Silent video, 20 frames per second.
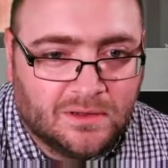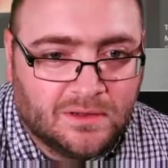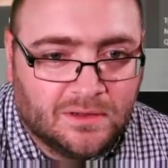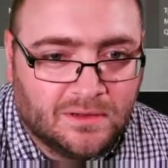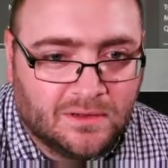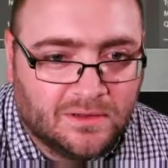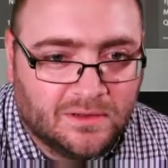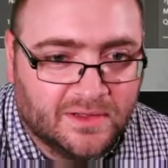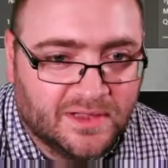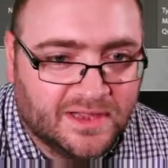
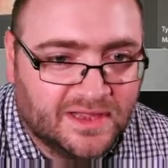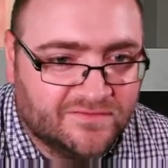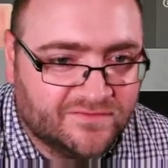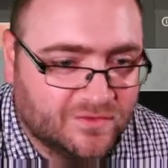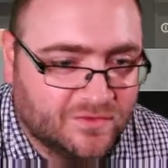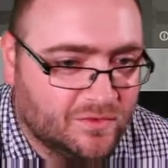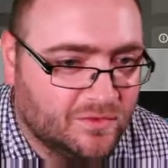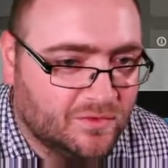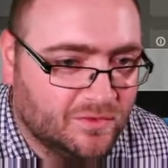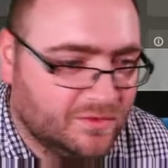I have
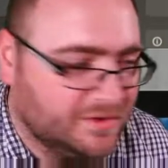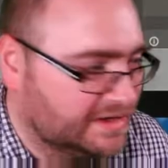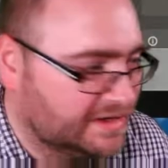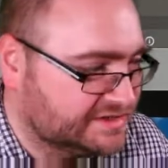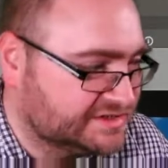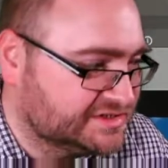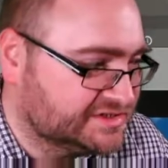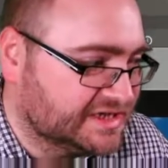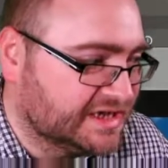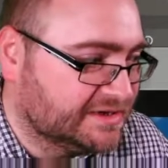caught,
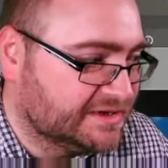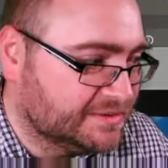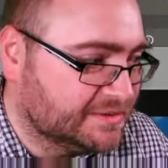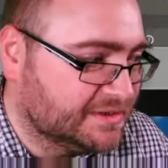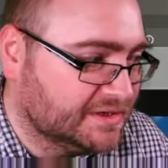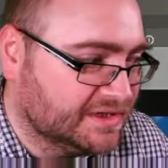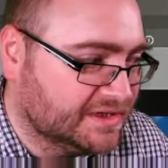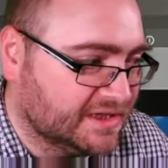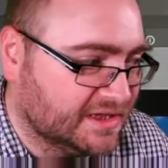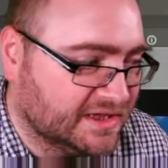as I said,
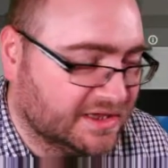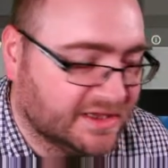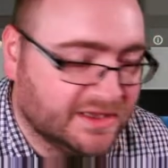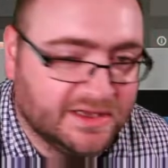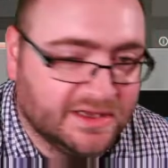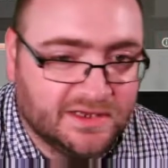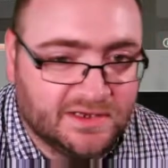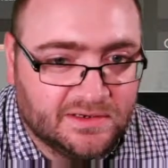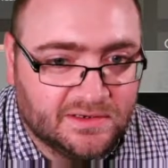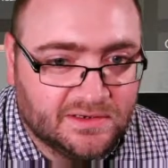
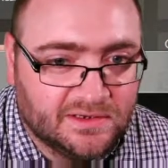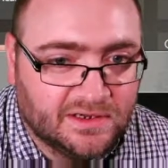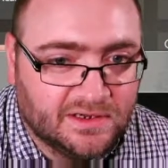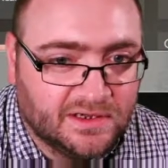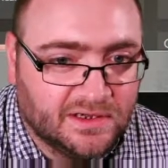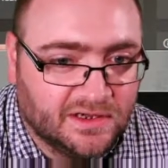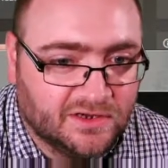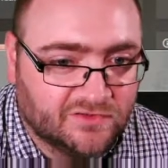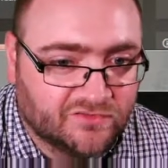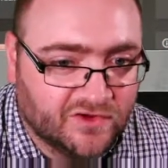a
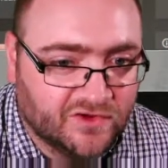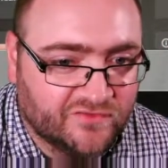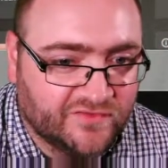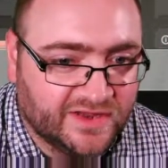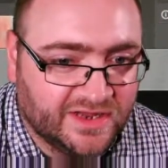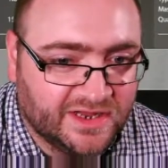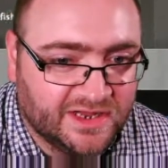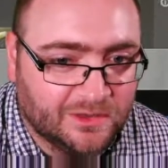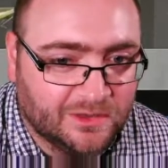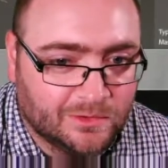trophy
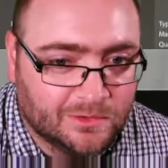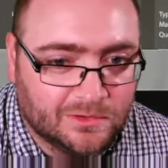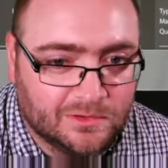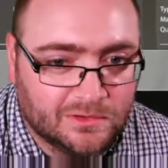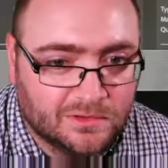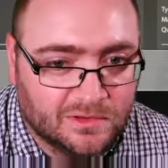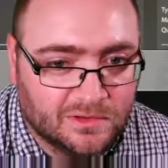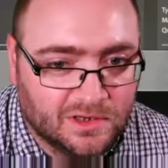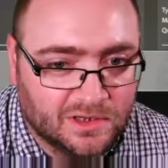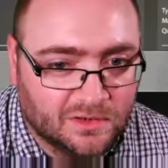eel
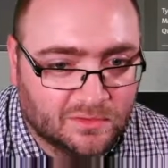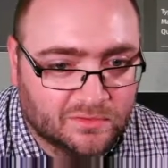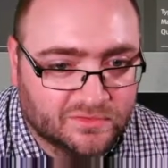along the